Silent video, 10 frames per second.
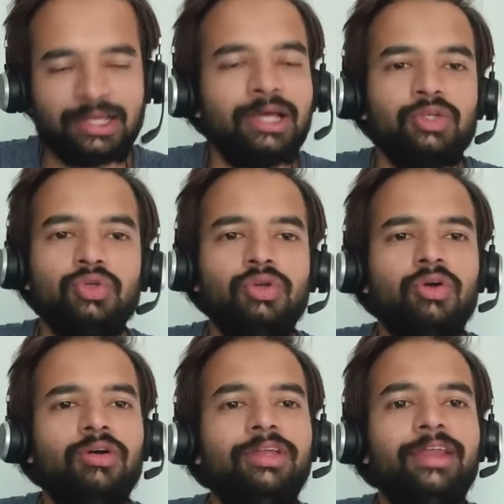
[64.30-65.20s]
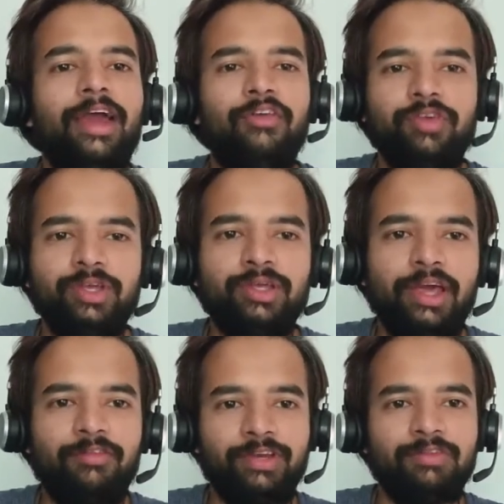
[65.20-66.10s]
you know, in every
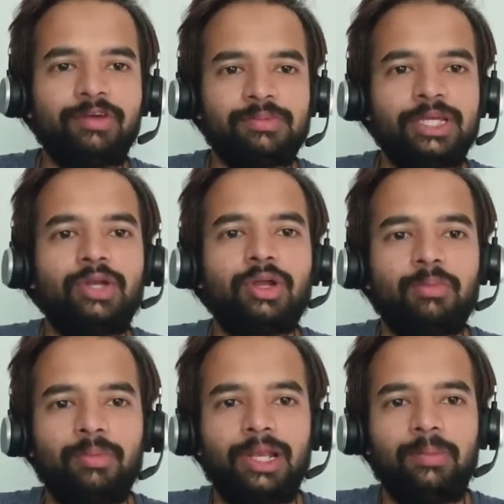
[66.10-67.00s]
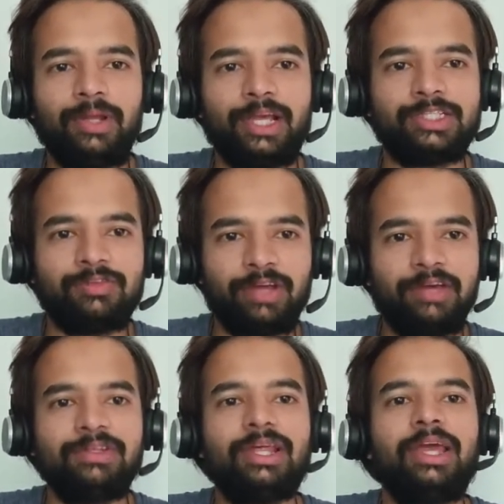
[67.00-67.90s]
website or a mobile application,
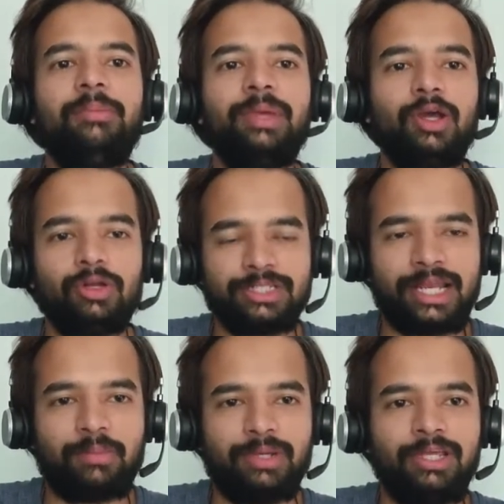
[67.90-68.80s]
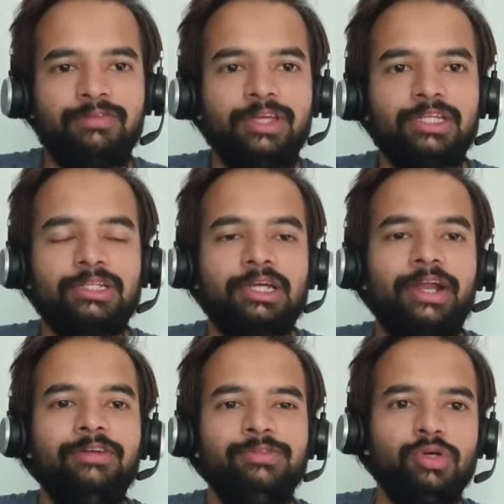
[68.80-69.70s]
whenever the API calls are happening, we
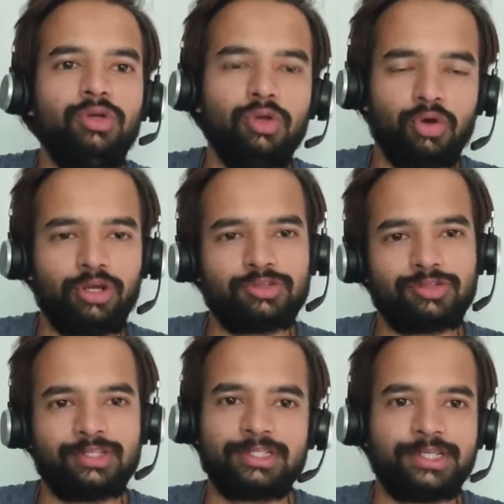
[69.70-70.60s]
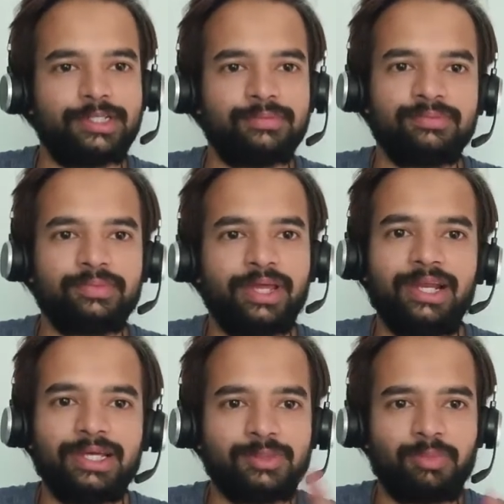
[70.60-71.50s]
kind of show loaders on the screen.
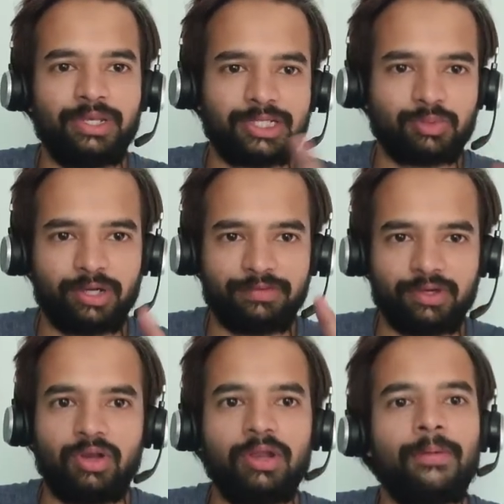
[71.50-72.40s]
Correct, as spinners, what we call.